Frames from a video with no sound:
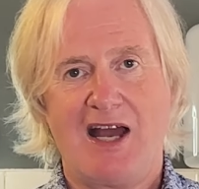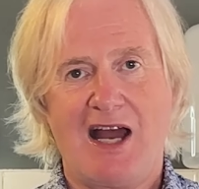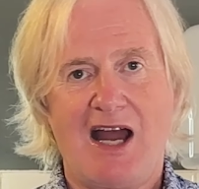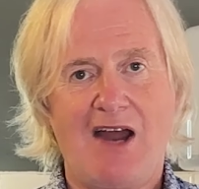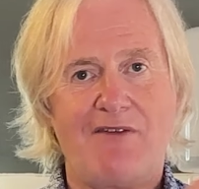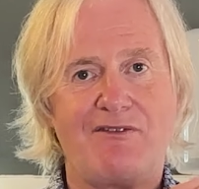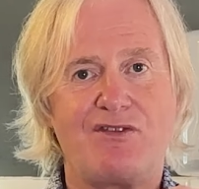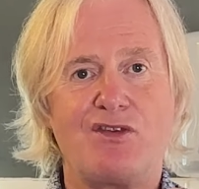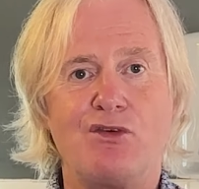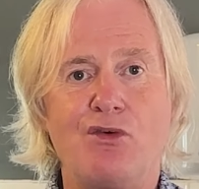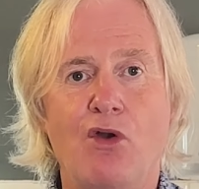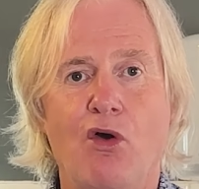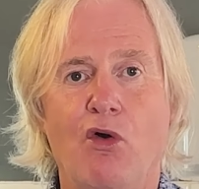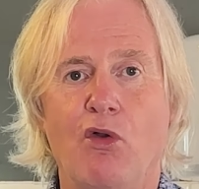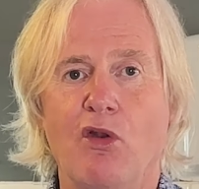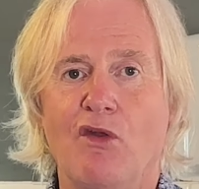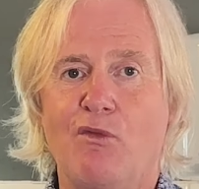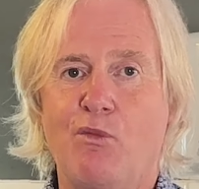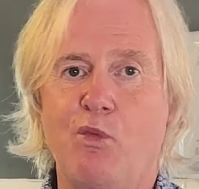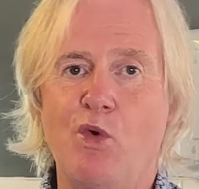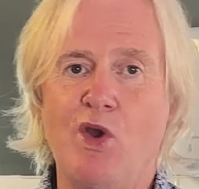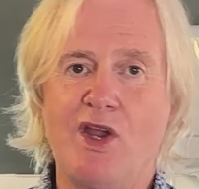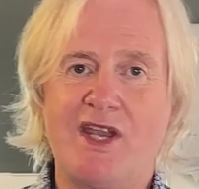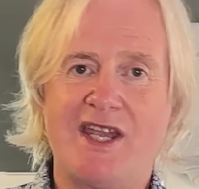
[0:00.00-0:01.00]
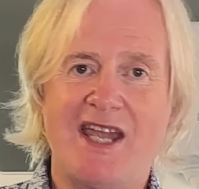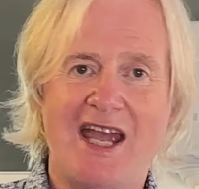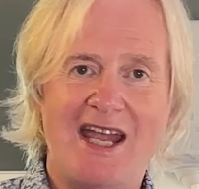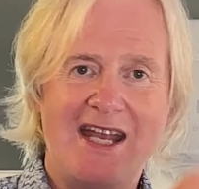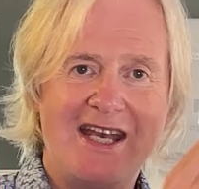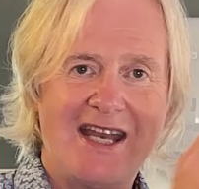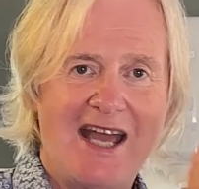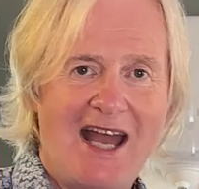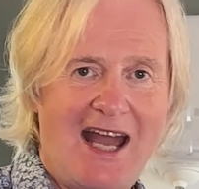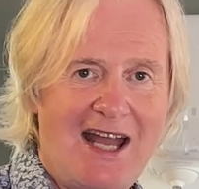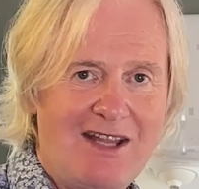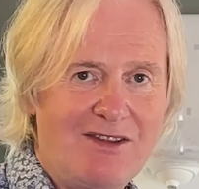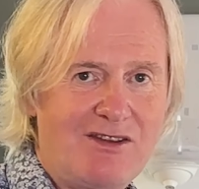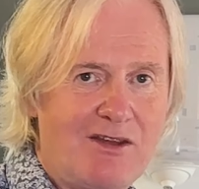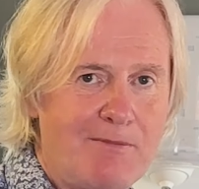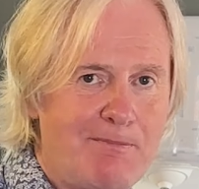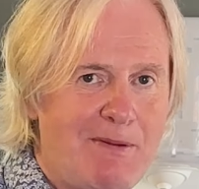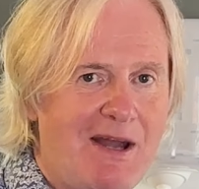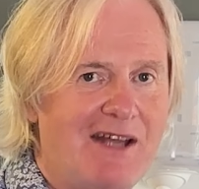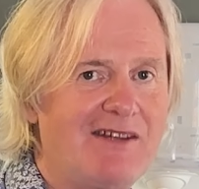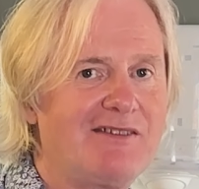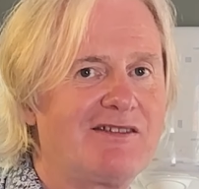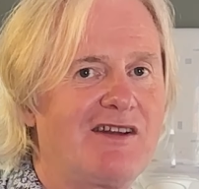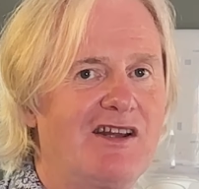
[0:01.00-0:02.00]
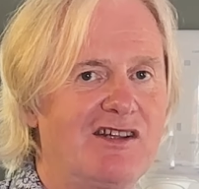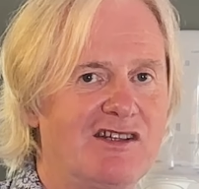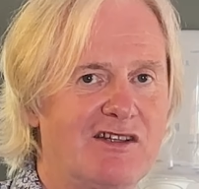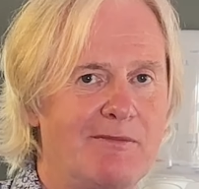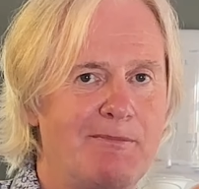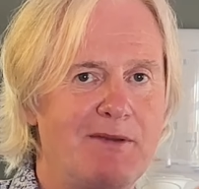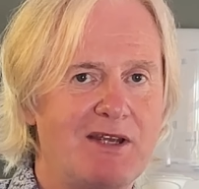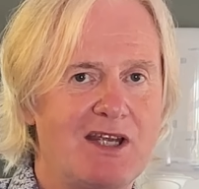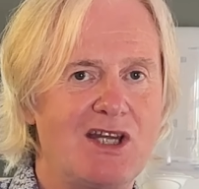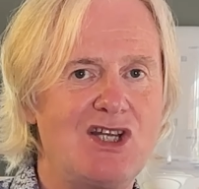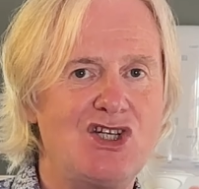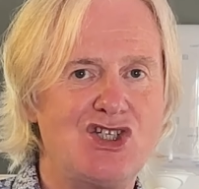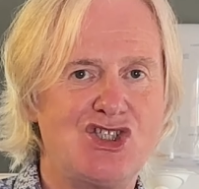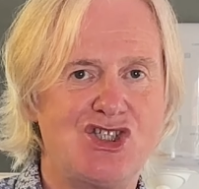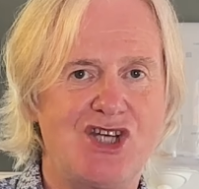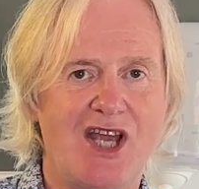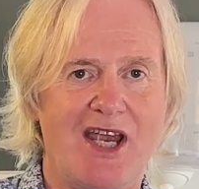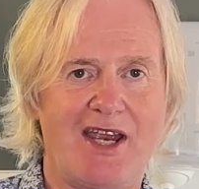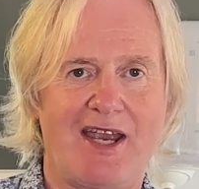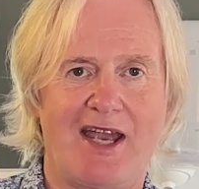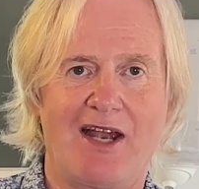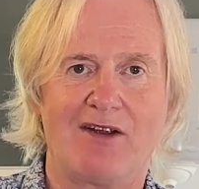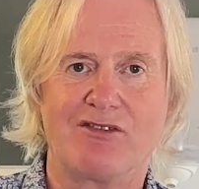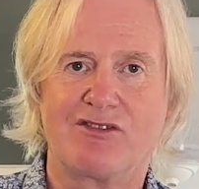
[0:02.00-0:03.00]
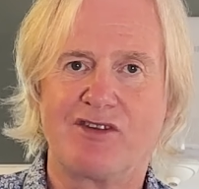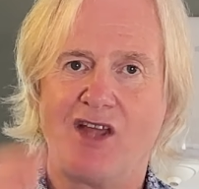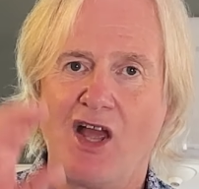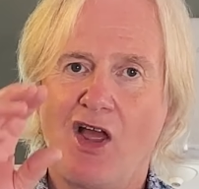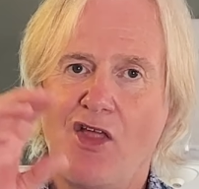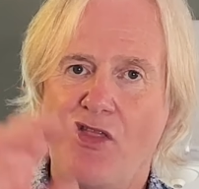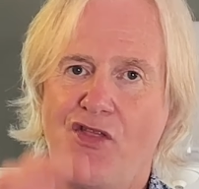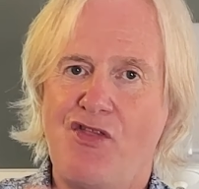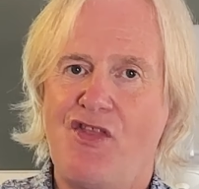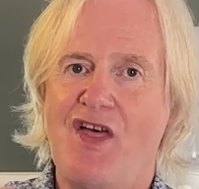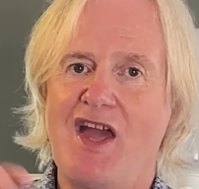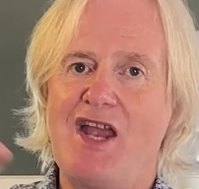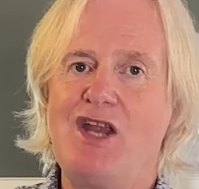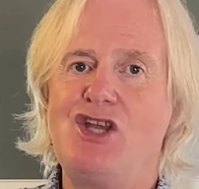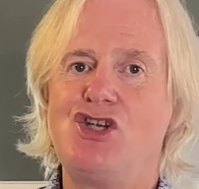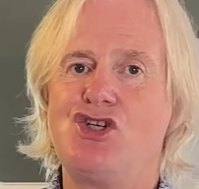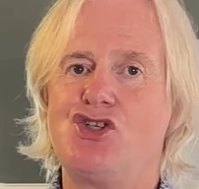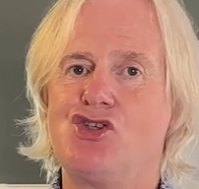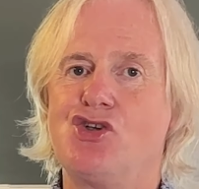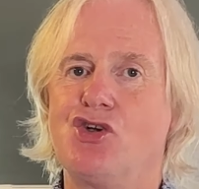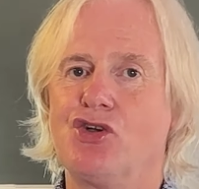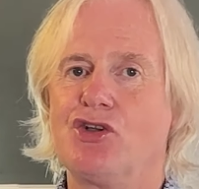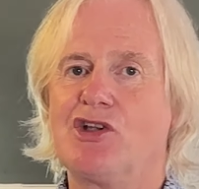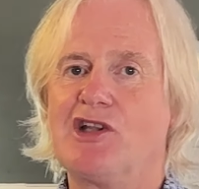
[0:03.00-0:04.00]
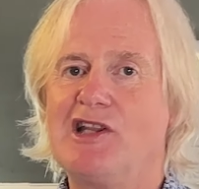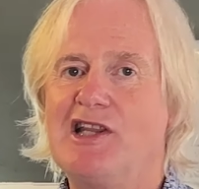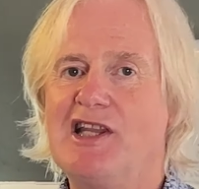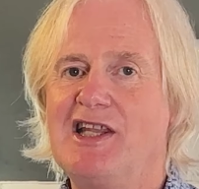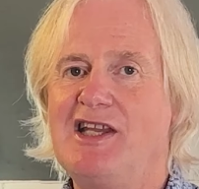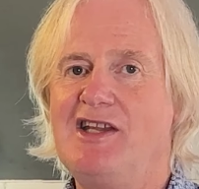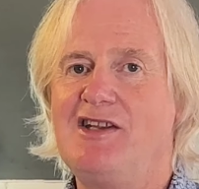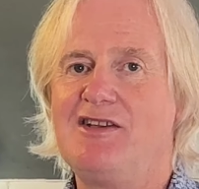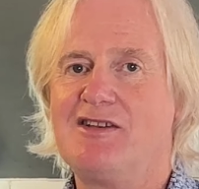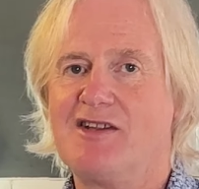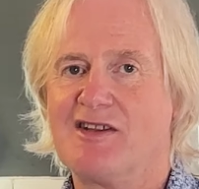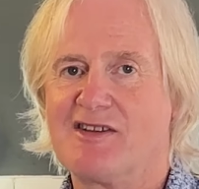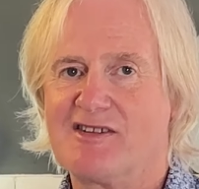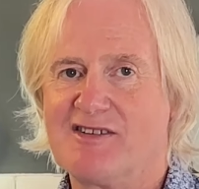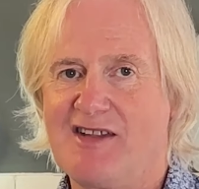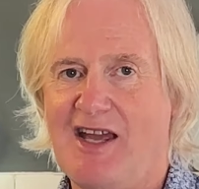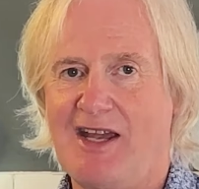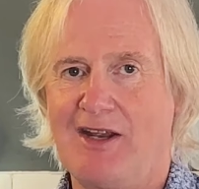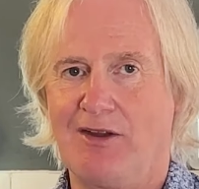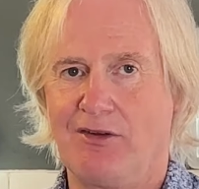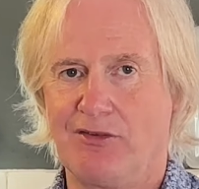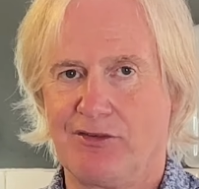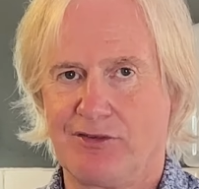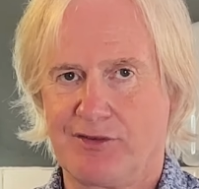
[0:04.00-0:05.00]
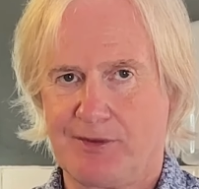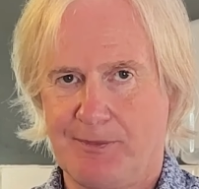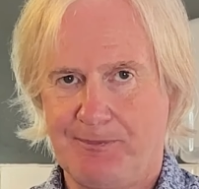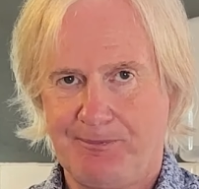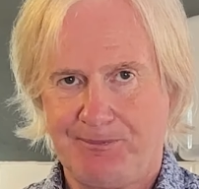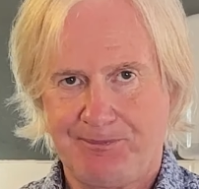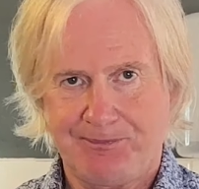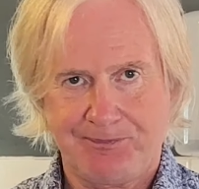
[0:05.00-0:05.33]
After all, if we're getting add to baskets and begin checkouts, they should lead to sales.